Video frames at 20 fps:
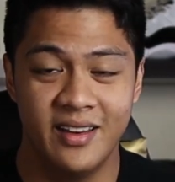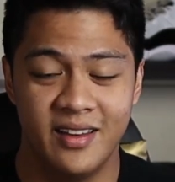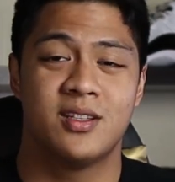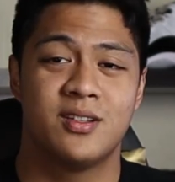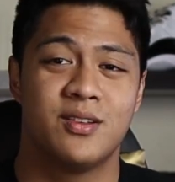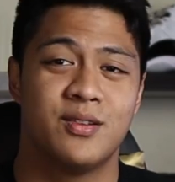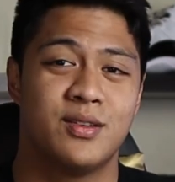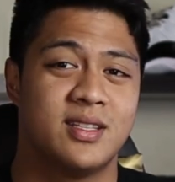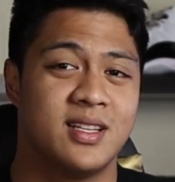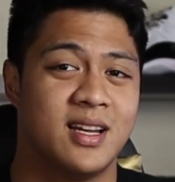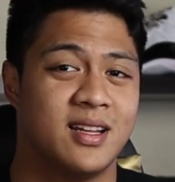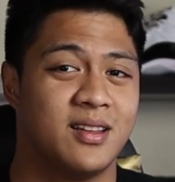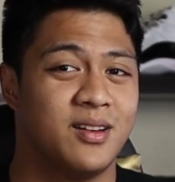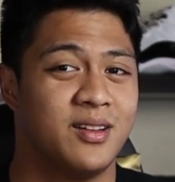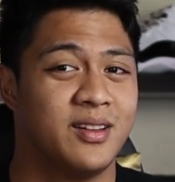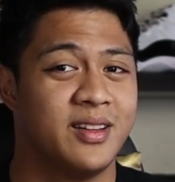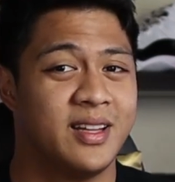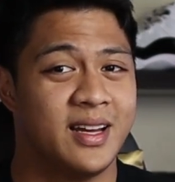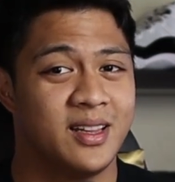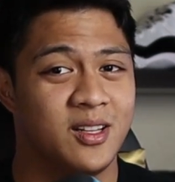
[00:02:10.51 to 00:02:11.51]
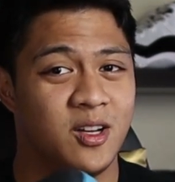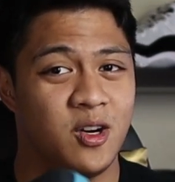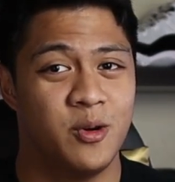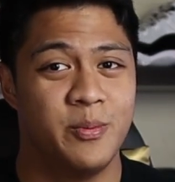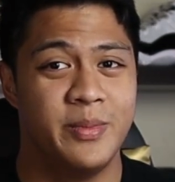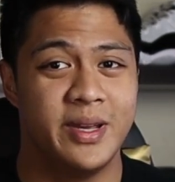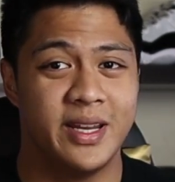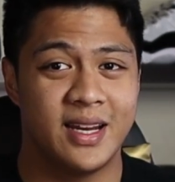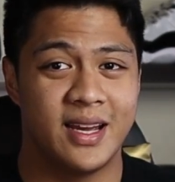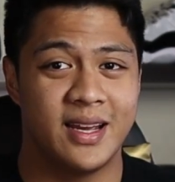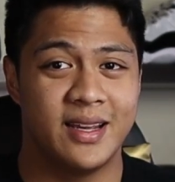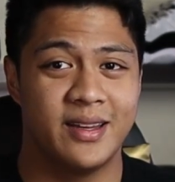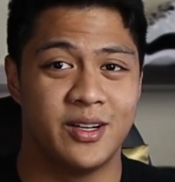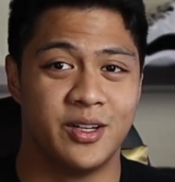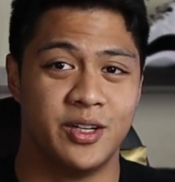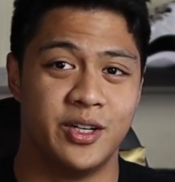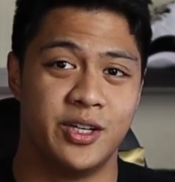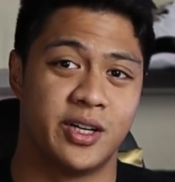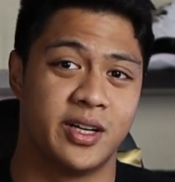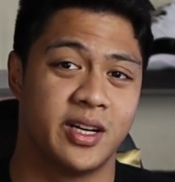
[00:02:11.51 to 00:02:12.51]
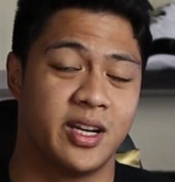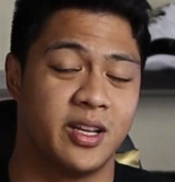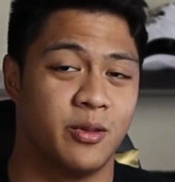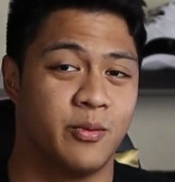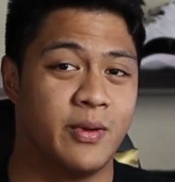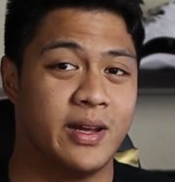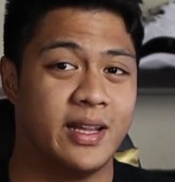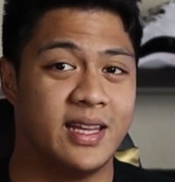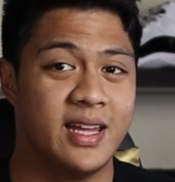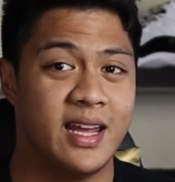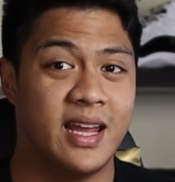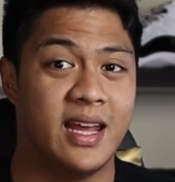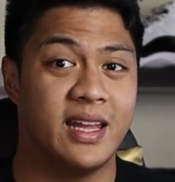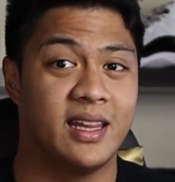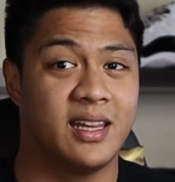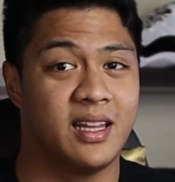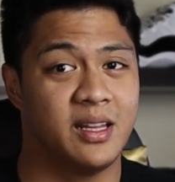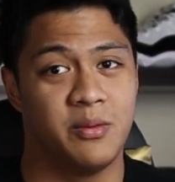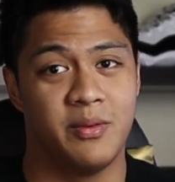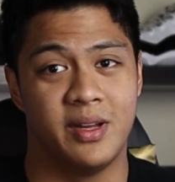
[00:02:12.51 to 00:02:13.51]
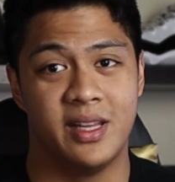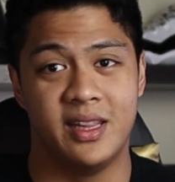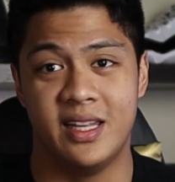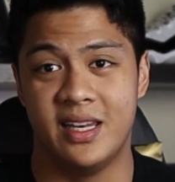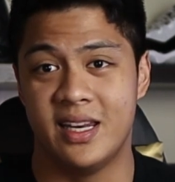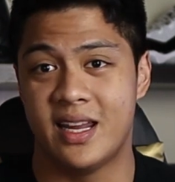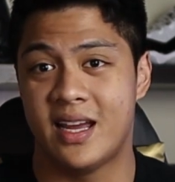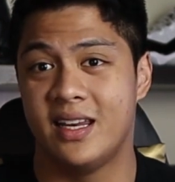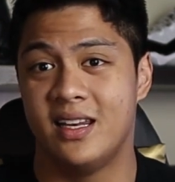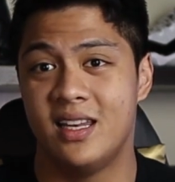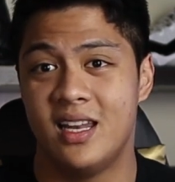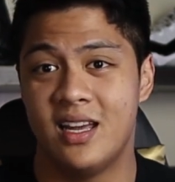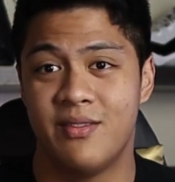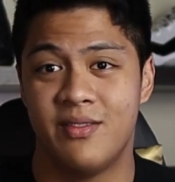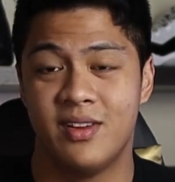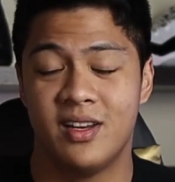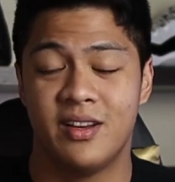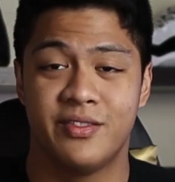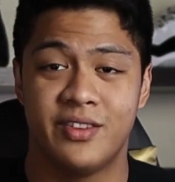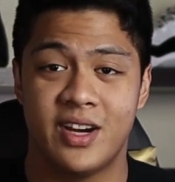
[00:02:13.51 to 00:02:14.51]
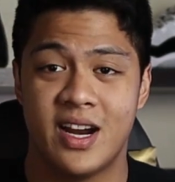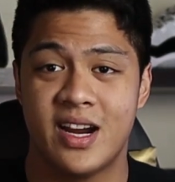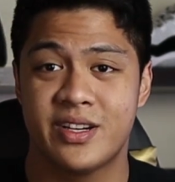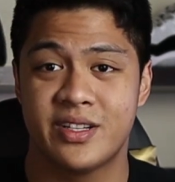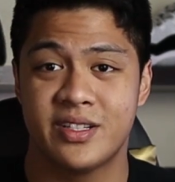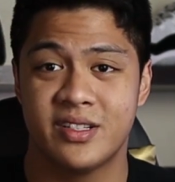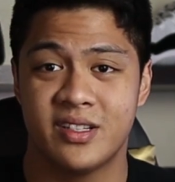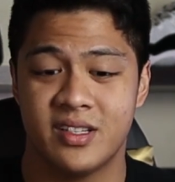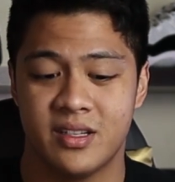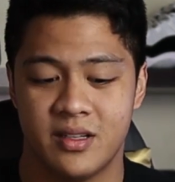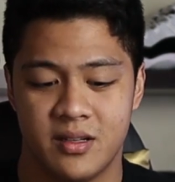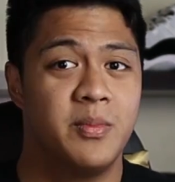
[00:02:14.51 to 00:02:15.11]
So it's not on that Kobe 9 or Jordan 28 and 29 level of traction,